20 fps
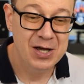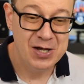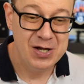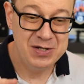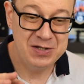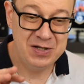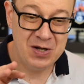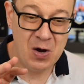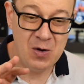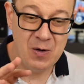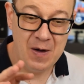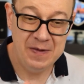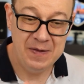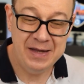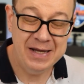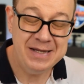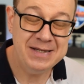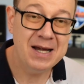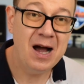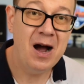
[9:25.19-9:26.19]
So
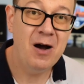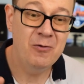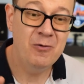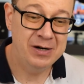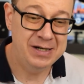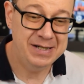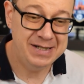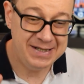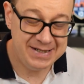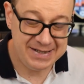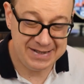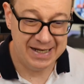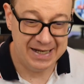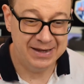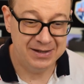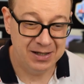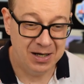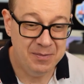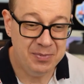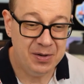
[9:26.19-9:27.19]
that's our
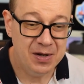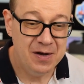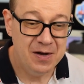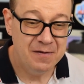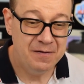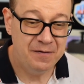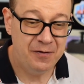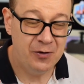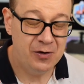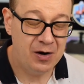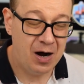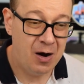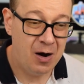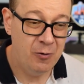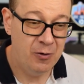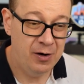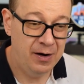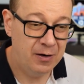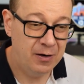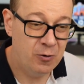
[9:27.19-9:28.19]
setup for
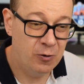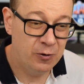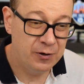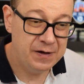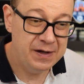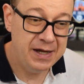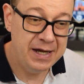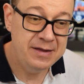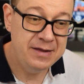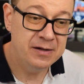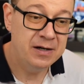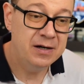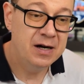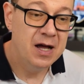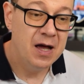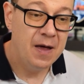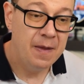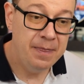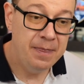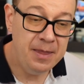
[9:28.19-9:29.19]
our coordinator.
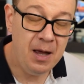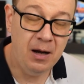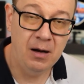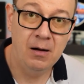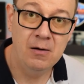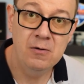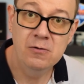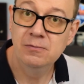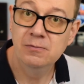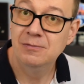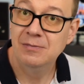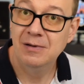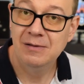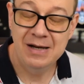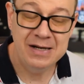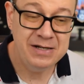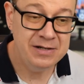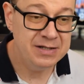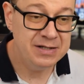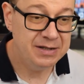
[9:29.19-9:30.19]
Now
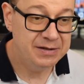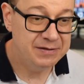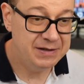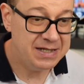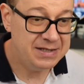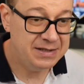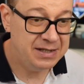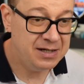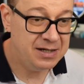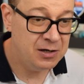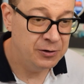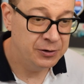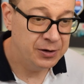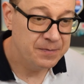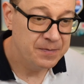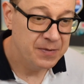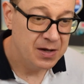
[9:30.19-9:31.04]
let's just test it out.